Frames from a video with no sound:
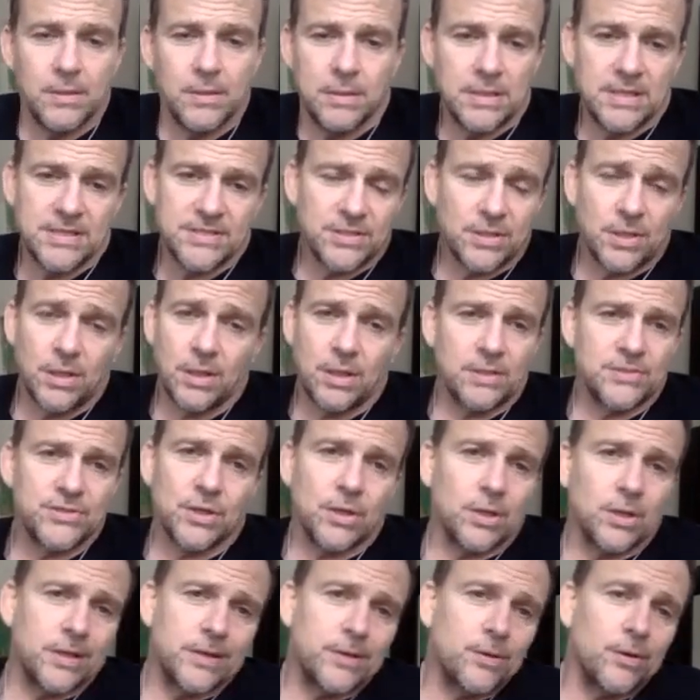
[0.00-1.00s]
That's all. That's
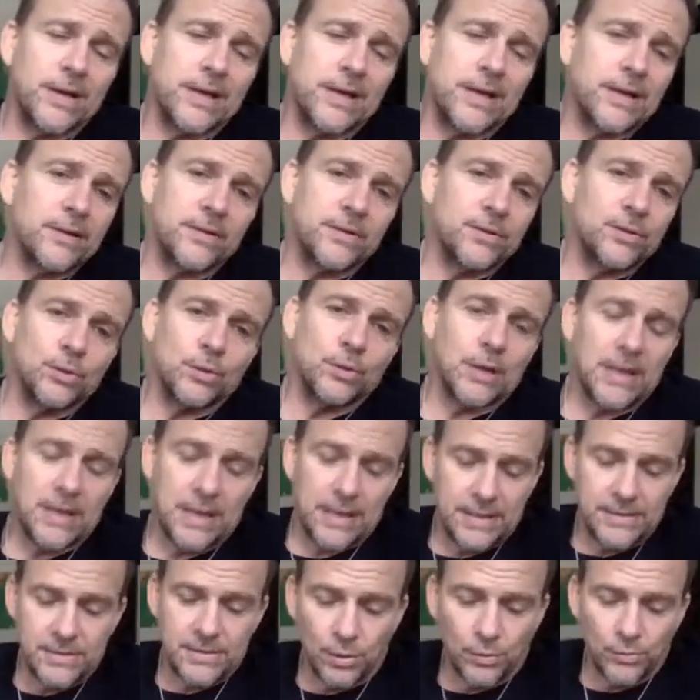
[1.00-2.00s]
all I know how to do.
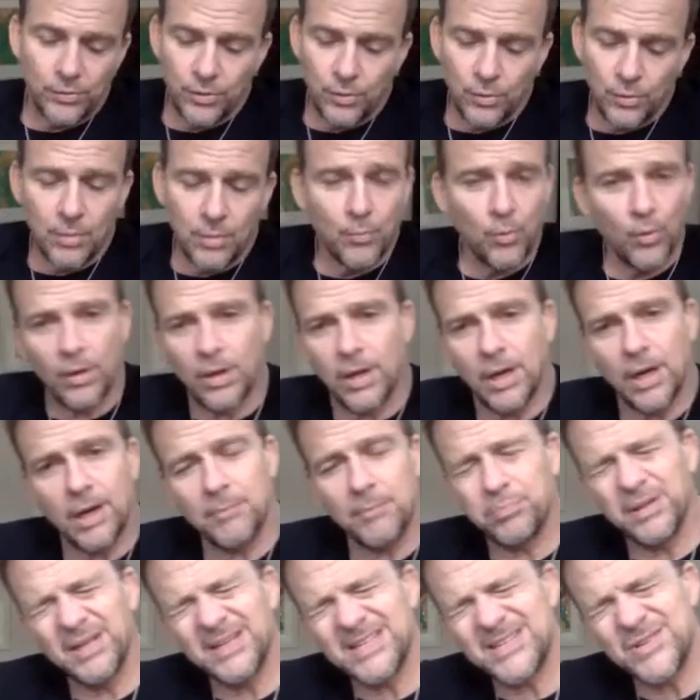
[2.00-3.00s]
I, I don't know a more
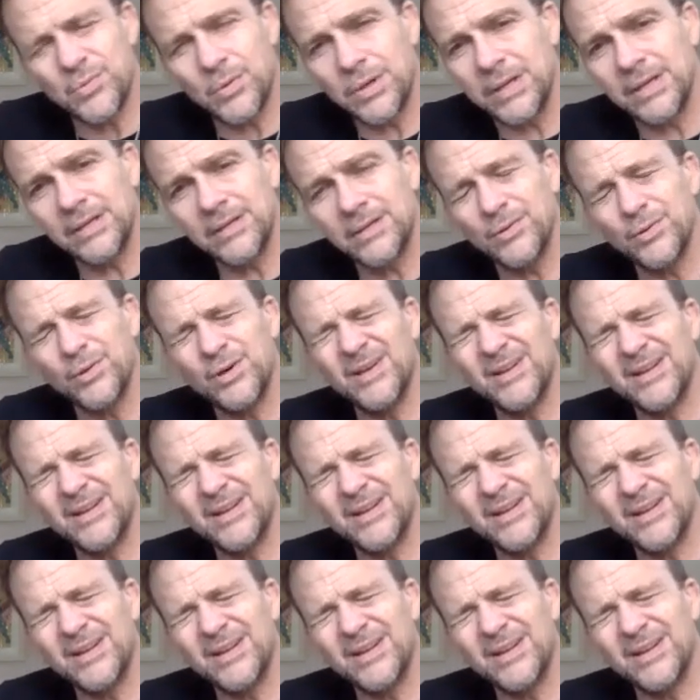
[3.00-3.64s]
complex way to do it.